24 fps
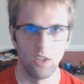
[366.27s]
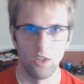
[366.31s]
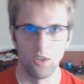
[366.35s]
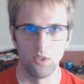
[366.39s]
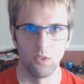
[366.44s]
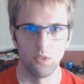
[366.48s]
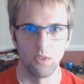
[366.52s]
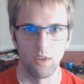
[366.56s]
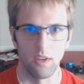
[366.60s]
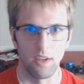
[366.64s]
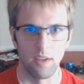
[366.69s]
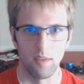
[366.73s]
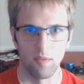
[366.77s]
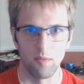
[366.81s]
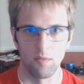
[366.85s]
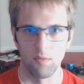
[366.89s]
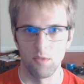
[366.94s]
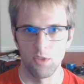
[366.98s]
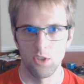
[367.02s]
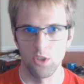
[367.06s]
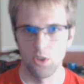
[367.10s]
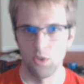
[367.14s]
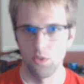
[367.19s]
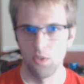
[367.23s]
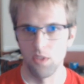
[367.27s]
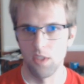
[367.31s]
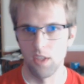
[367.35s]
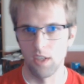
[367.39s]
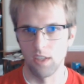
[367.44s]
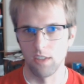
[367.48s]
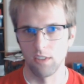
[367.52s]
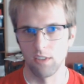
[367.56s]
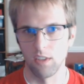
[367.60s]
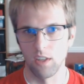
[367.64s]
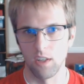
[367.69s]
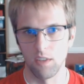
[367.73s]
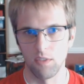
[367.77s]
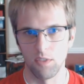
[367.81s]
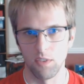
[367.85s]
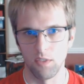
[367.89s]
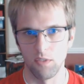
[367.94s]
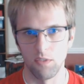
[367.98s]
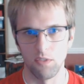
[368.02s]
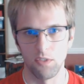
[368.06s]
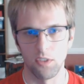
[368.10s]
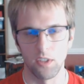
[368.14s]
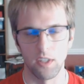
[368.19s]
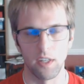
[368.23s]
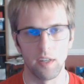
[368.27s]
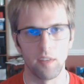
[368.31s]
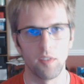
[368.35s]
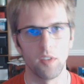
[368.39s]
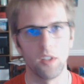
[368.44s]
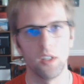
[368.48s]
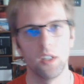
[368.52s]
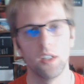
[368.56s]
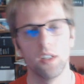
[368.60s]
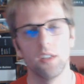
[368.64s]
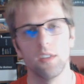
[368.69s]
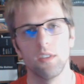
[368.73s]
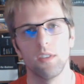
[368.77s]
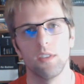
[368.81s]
You know, I haven't showed things off in forever,